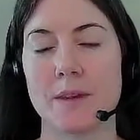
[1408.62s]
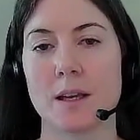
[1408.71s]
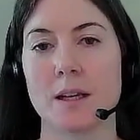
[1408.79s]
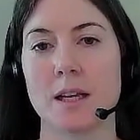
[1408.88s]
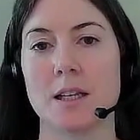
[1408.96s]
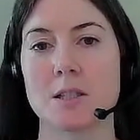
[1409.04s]

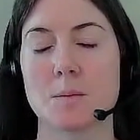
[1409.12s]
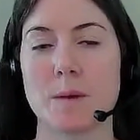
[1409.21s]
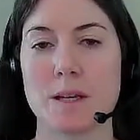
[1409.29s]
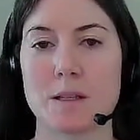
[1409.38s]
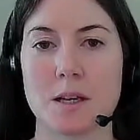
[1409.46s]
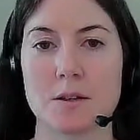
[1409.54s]
Canadian
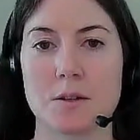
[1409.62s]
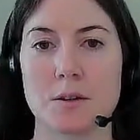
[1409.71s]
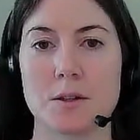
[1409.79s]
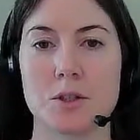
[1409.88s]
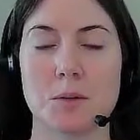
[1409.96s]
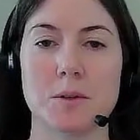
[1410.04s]
space sector
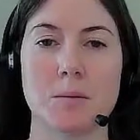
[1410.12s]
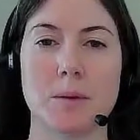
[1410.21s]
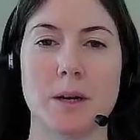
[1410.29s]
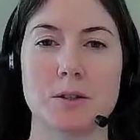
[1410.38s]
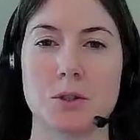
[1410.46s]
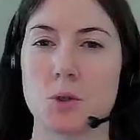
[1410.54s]
contributed
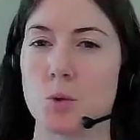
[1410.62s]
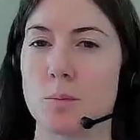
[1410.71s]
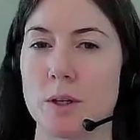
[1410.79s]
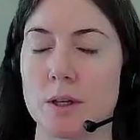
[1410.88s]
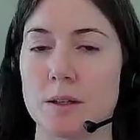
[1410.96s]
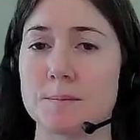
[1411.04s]
about $2
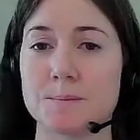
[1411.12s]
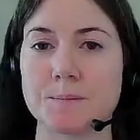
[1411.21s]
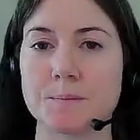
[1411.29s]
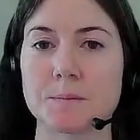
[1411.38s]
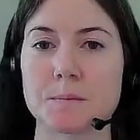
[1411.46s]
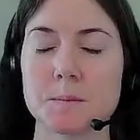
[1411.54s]
billion
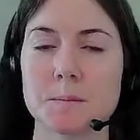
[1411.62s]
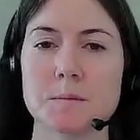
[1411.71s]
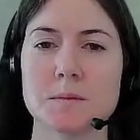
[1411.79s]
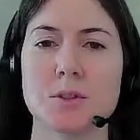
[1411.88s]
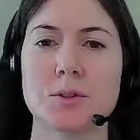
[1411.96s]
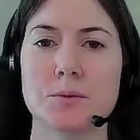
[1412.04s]

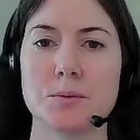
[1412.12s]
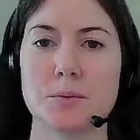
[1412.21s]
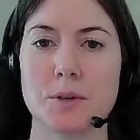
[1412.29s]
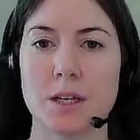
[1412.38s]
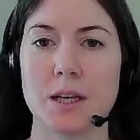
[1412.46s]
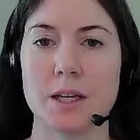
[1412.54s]

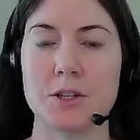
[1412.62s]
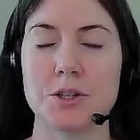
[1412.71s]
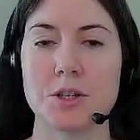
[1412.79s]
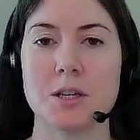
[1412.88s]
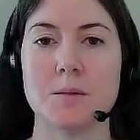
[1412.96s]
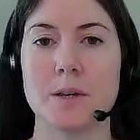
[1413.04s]
to Canadian
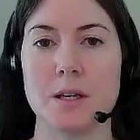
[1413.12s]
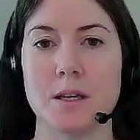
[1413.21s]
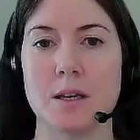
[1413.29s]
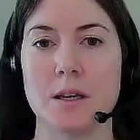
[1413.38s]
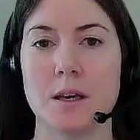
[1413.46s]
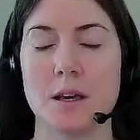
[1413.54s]

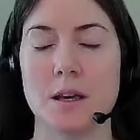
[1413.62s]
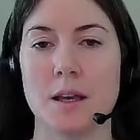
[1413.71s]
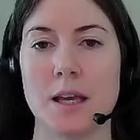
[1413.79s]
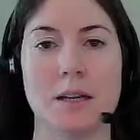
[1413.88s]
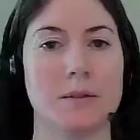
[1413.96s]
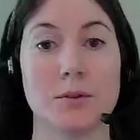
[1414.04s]
GDP
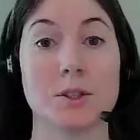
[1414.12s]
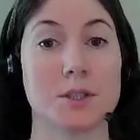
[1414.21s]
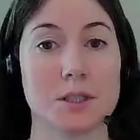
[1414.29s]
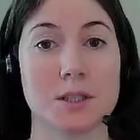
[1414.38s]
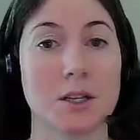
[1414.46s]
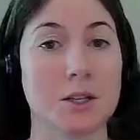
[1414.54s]

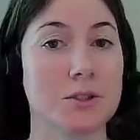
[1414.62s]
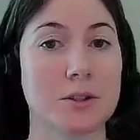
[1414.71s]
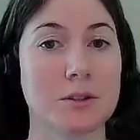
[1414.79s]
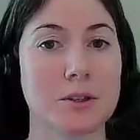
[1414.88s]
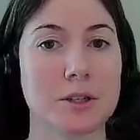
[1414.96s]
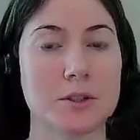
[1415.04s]
versus
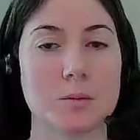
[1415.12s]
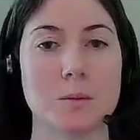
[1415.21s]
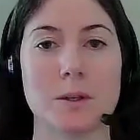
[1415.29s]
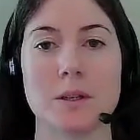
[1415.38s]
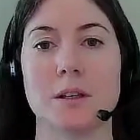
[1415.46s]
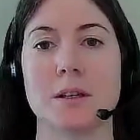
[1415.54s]
132
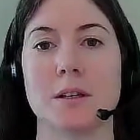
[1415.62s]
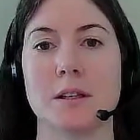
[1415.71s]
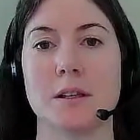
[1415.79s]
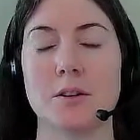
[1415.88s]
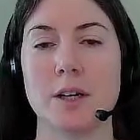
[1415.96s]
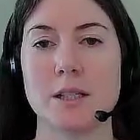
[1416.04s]
billion
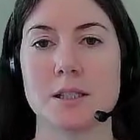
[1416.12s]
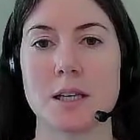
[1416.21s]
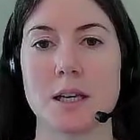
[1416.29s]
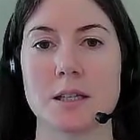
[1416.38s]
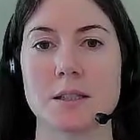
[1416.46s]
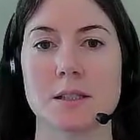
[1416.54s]
in the United
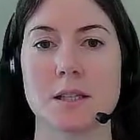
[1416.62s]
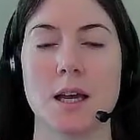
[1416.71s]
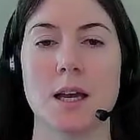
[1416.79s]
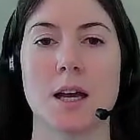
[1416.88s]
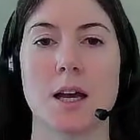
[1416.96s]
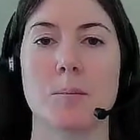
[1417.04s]
States.
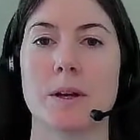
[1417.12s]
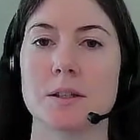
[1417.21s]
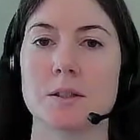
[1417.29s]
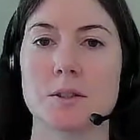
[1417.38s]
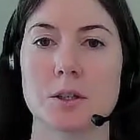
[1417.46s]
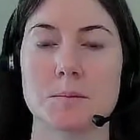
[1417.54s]
But
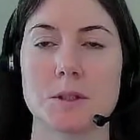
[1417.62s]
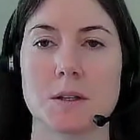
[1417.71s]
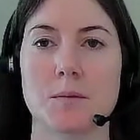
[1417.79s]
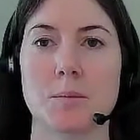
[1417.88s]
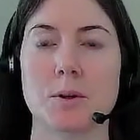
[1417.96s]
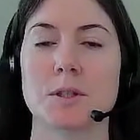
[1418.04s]
in terms
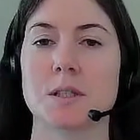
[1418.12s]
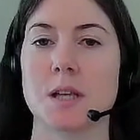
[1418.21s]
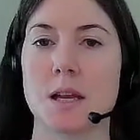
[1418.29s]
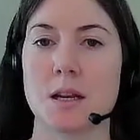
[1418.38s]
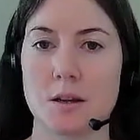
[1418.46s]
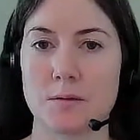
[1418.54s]
of
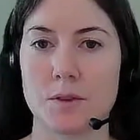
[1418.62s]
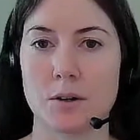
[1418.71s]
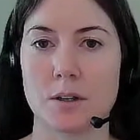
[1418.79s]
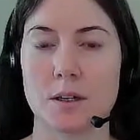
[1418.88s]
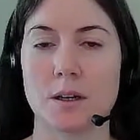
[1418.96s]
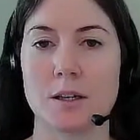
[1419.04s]
percent of
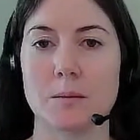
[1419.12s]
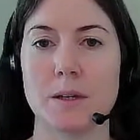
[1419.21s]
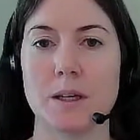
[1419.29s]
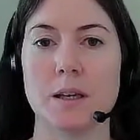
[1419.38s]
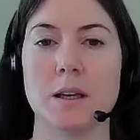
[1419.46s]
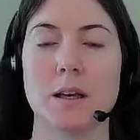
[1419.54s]
their
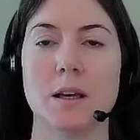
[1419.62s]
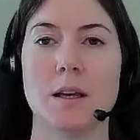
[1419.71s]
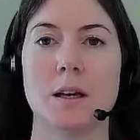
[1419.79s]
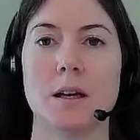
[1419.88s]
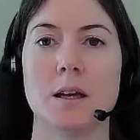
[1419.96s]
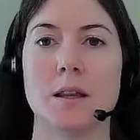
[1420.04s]
economy,
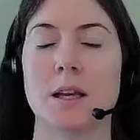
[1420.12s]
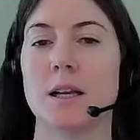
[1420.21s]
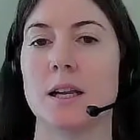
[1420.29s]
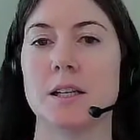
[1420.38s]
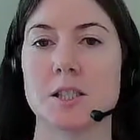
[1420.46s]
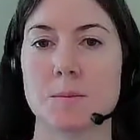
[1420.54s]
the
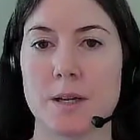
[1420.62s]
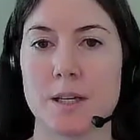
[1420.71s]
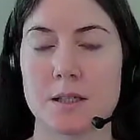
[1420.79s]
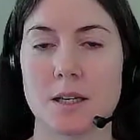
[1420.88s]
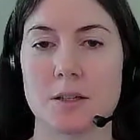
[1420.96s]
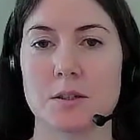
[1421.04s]
Canadian
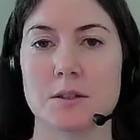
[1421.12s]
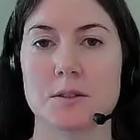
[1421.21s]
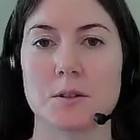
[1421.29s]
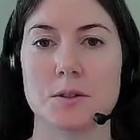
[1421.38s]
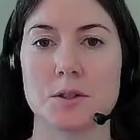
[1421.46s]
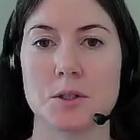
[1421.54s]
space sector
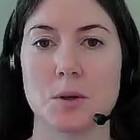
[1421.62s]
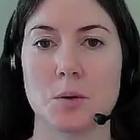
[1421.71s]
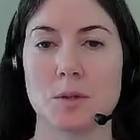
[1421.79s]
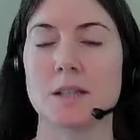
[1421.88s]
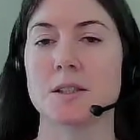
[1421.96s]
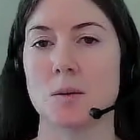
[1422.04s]
is also
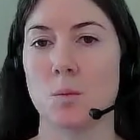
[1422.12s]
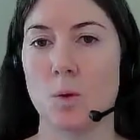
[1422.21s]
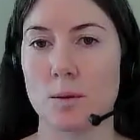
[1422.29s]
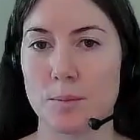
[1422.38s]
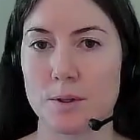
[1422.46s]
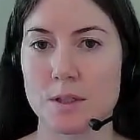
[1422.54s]
less than
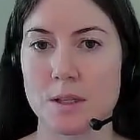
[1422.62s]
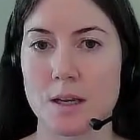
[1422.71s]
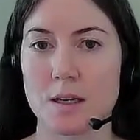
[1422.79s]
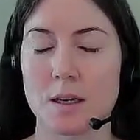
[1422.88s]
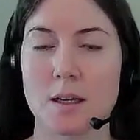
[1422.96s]
1%.